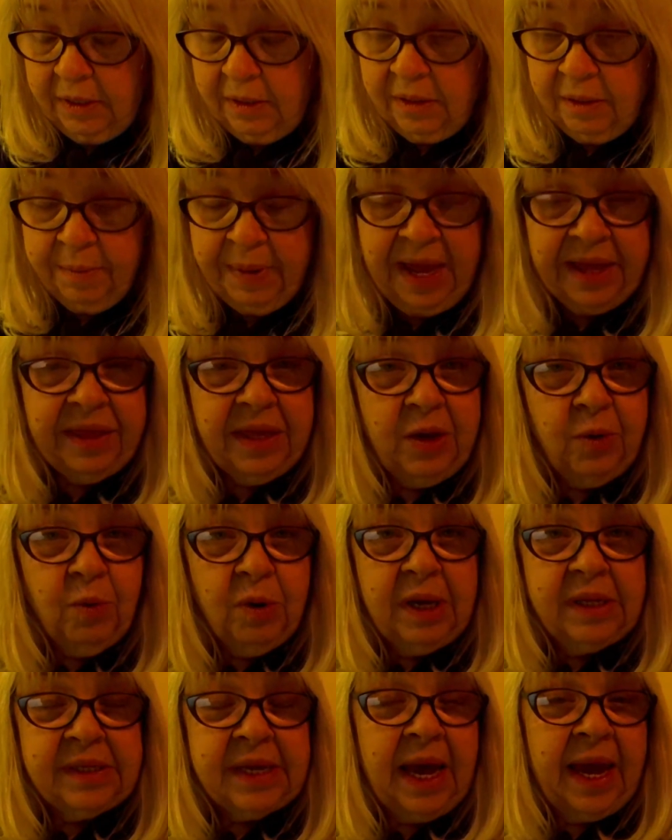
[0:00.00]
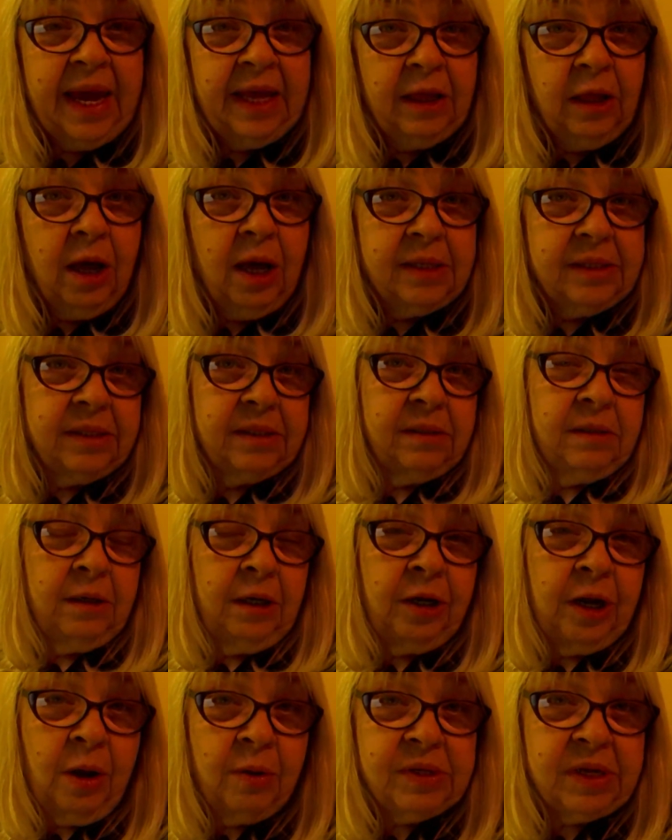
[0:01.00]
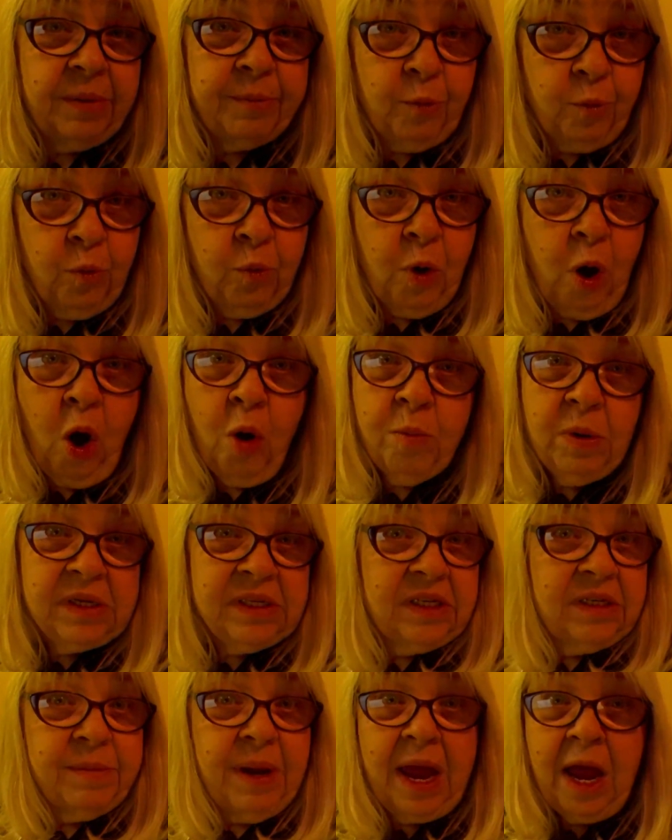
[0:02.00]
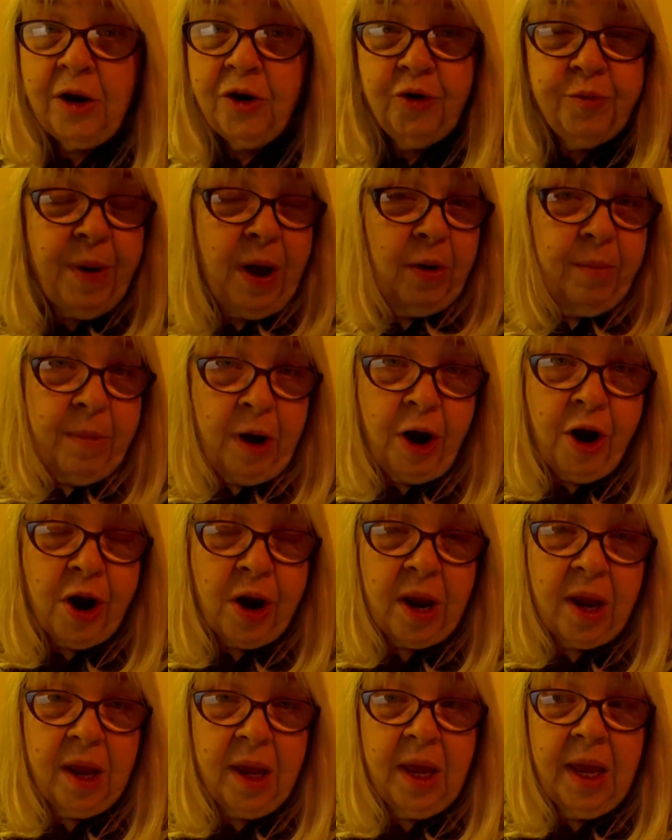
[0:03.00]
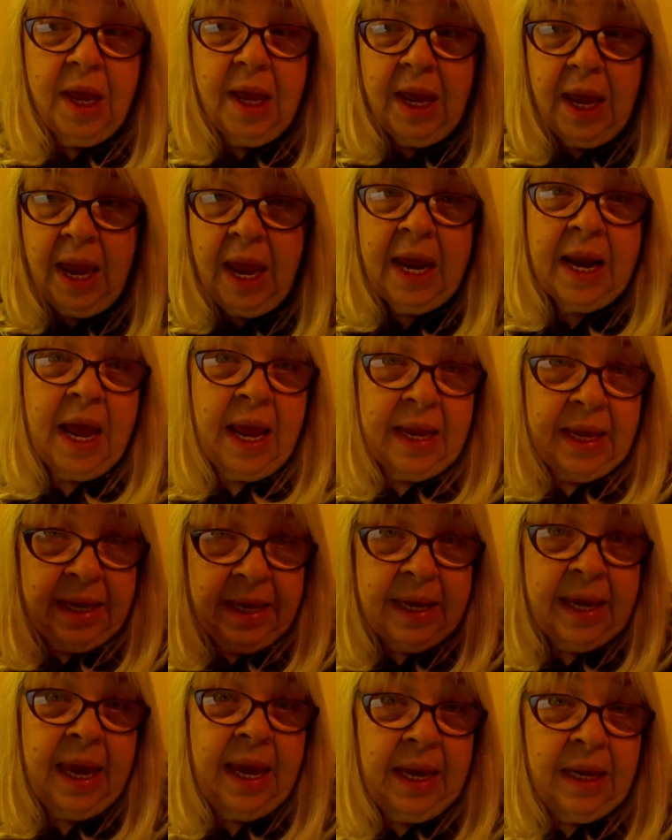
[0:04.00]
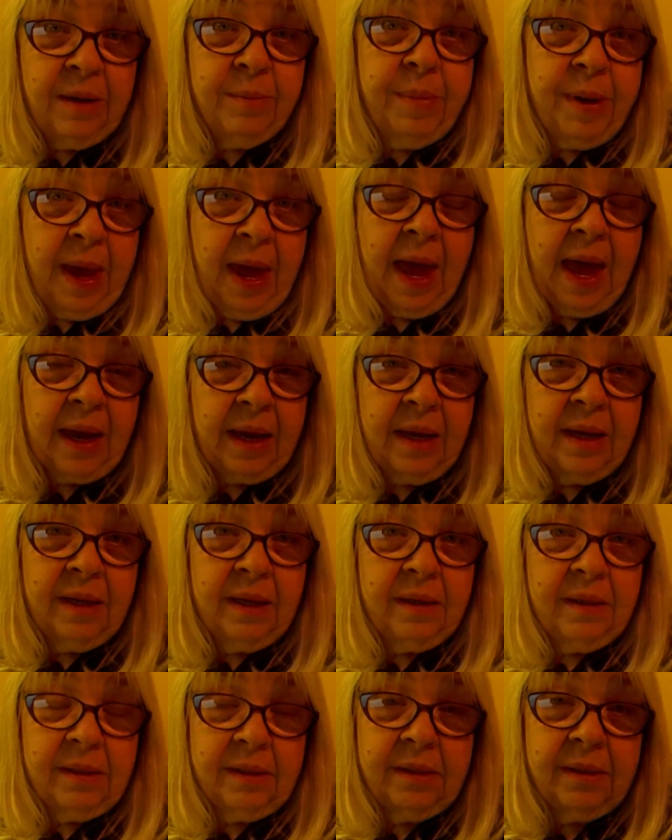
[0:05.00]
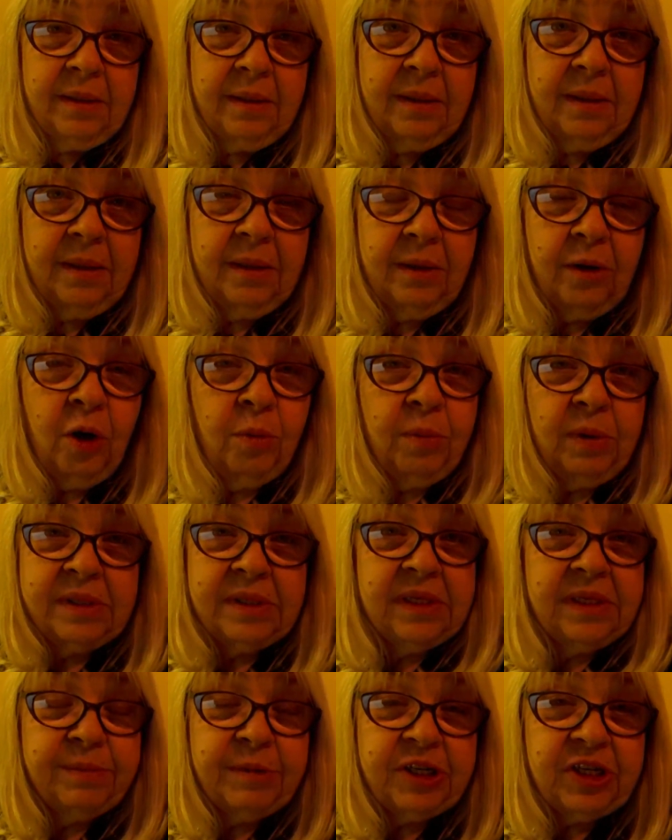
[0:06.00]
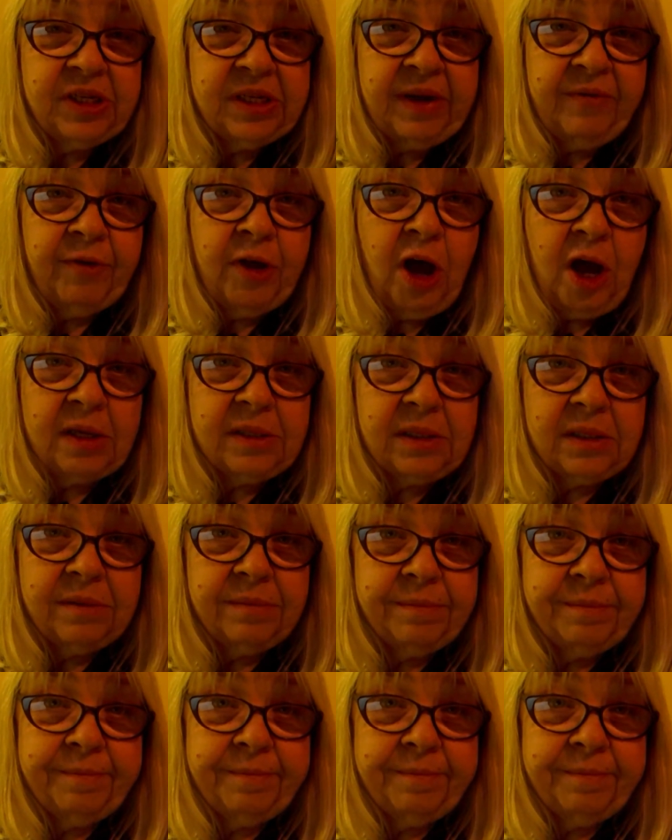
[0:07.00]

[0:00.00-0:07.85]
The bad thing was I had lost, you know, I was almost to my 100 pound mark and I gained back almost as much as I've lost.